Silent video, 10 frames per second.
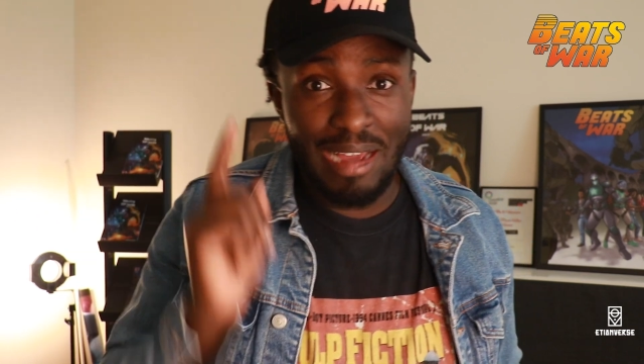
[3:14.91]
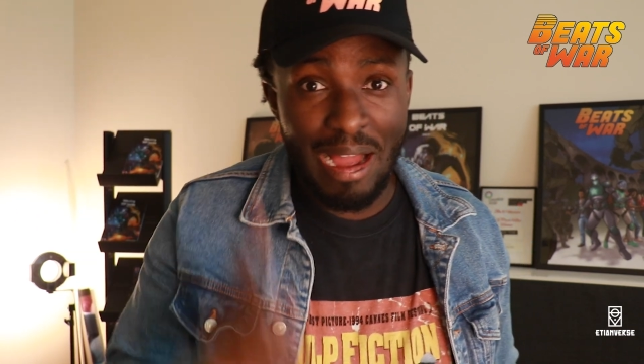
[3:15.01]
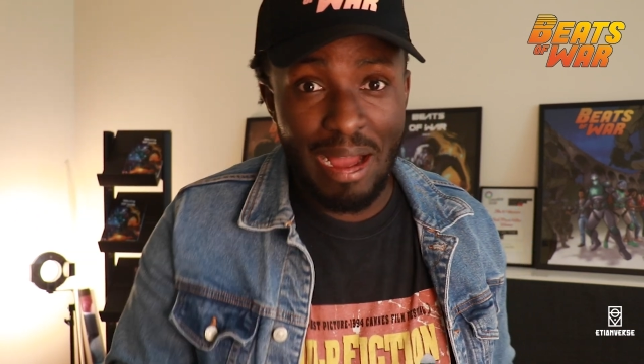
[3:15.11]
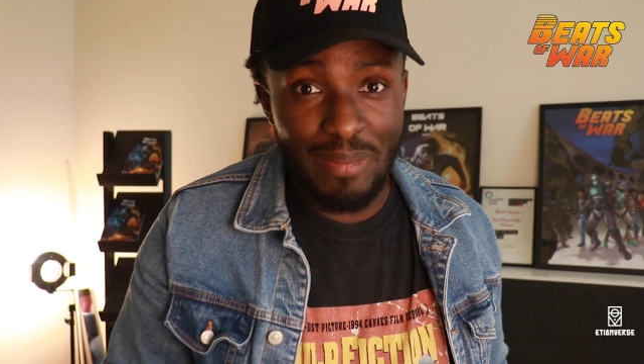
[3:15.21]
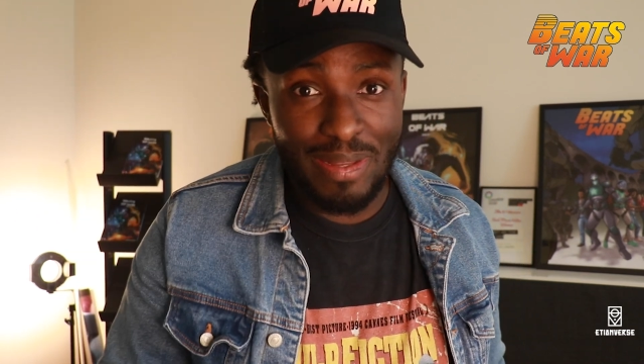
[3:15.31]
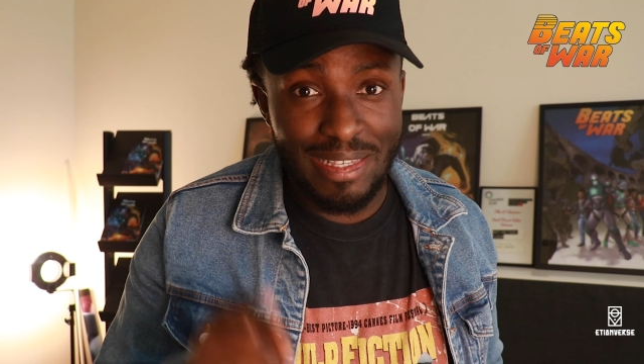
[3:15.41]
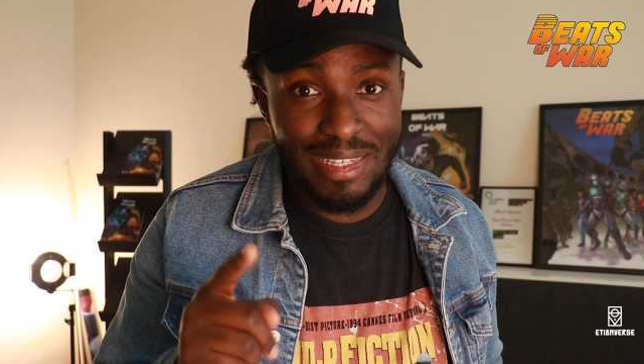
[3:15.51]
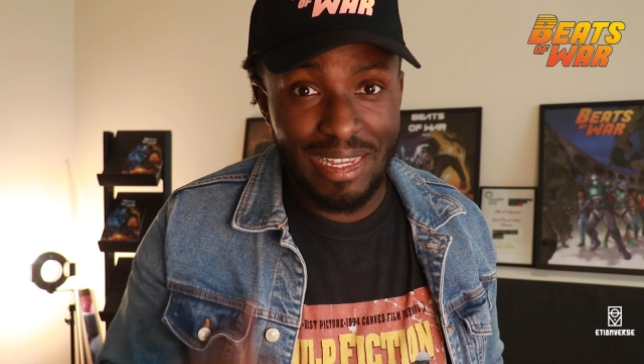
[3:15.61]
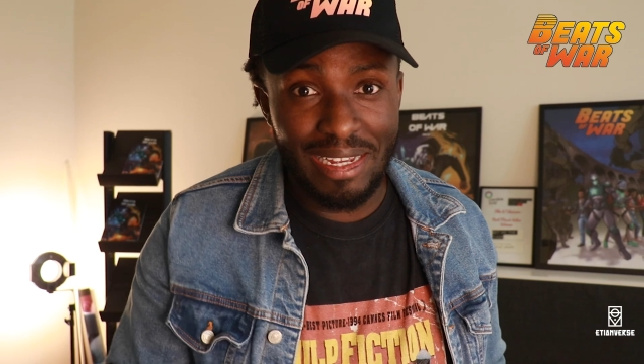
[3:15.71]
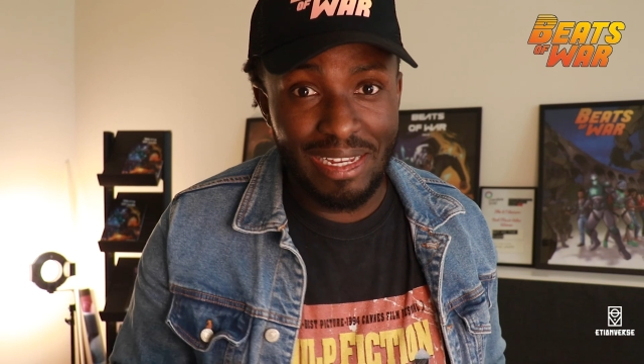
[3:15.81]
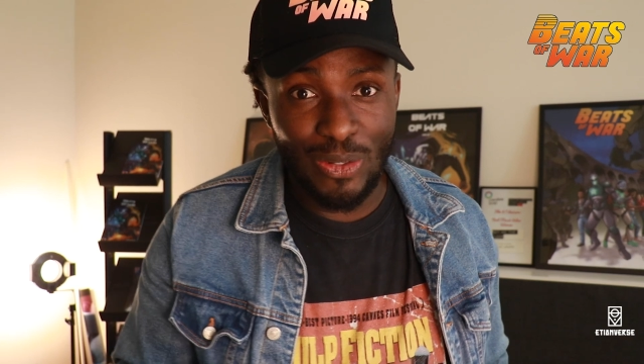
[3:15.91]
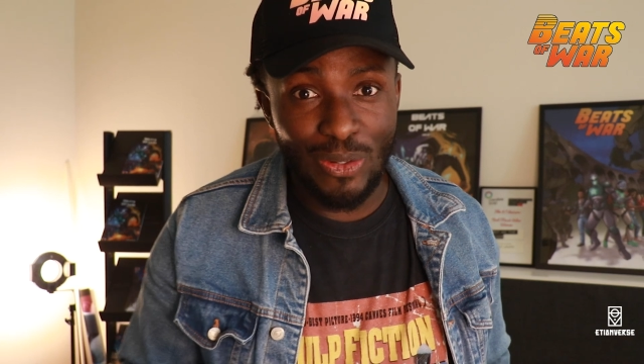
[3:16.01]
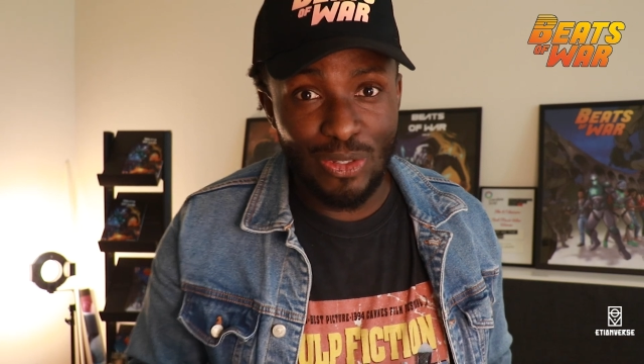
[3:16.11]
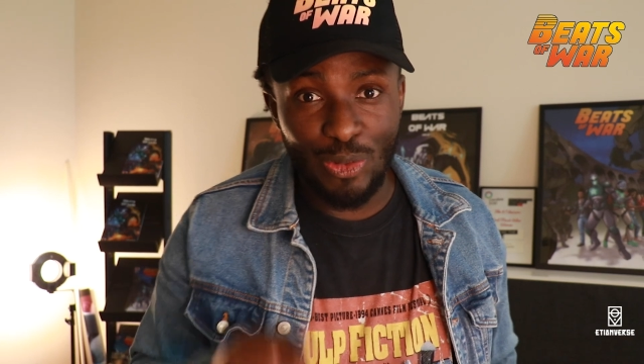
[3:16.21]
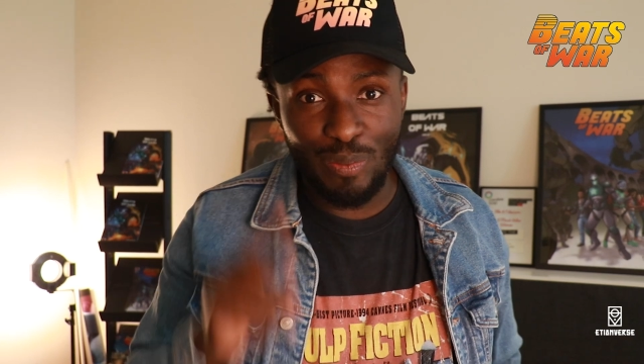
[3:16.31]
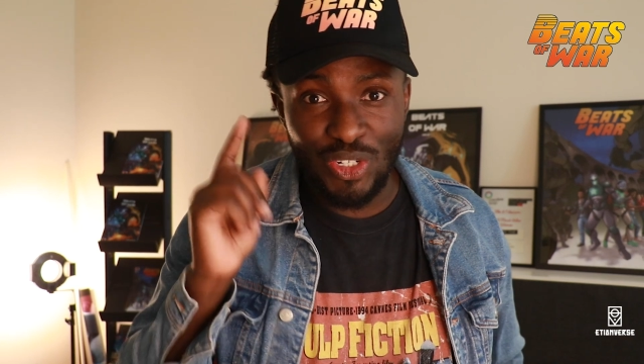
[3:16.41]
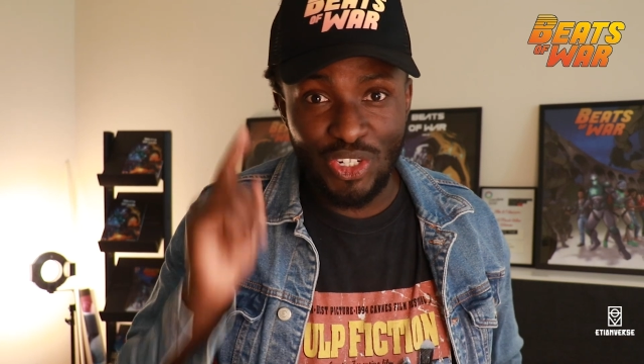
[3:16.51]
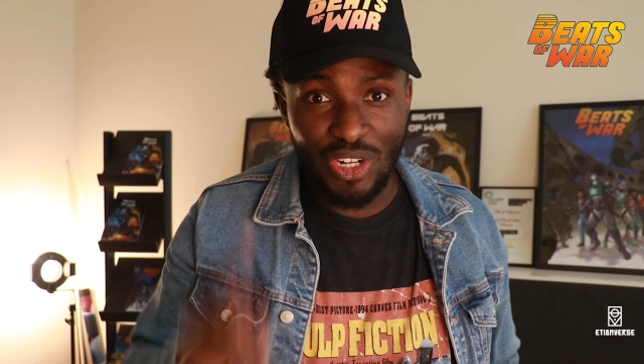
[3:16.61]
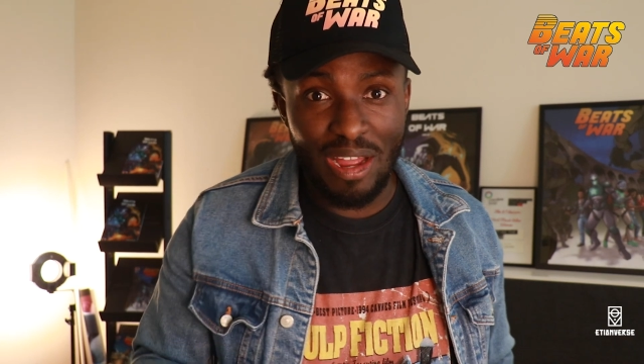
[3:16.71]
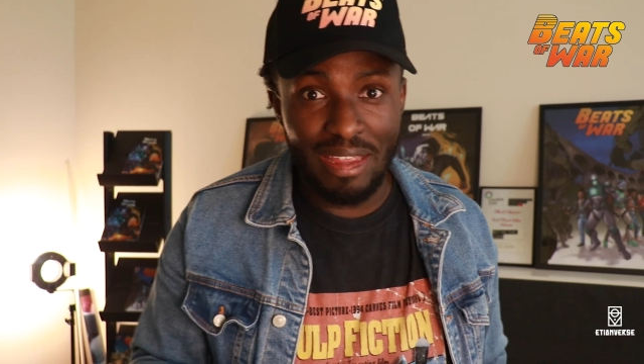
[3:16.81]
come and say hello. Don't be
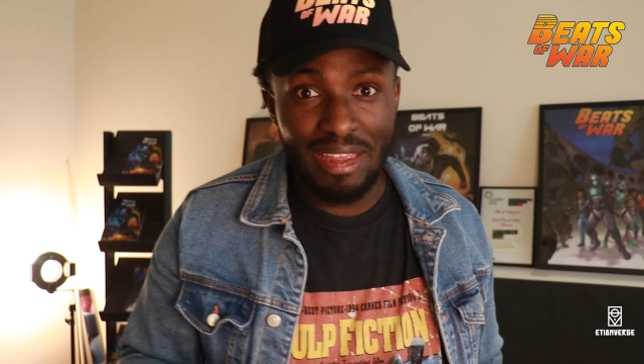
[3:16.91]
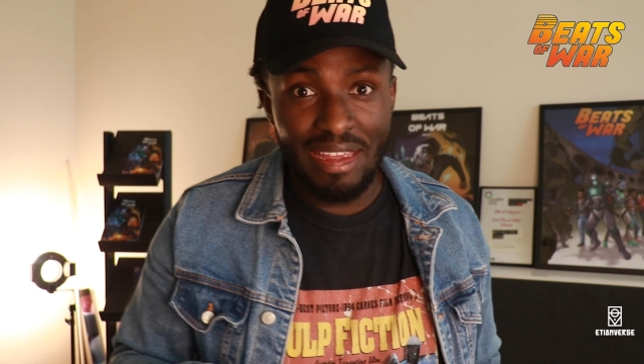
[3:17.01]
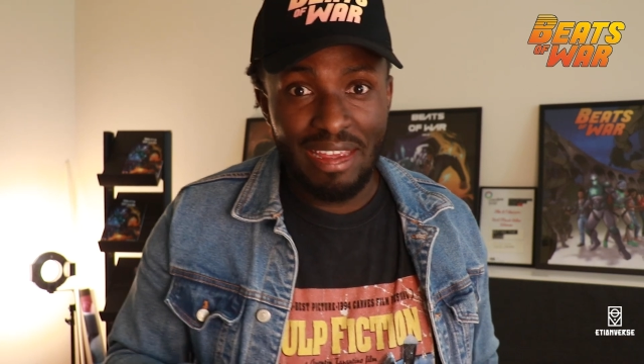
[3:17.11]
shy.